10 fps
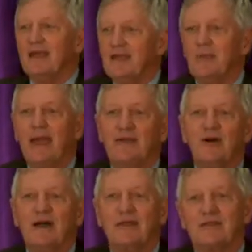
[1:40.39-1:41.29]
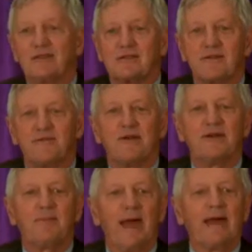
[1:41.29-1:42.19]
you may run into some
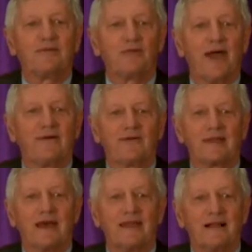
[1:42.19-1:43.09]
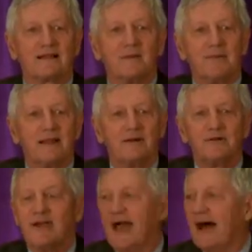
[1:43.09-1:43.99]
very bad traffic on El Camino
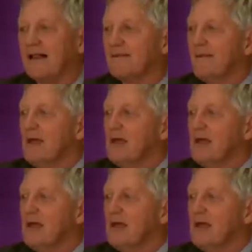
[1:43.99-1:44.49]
Real.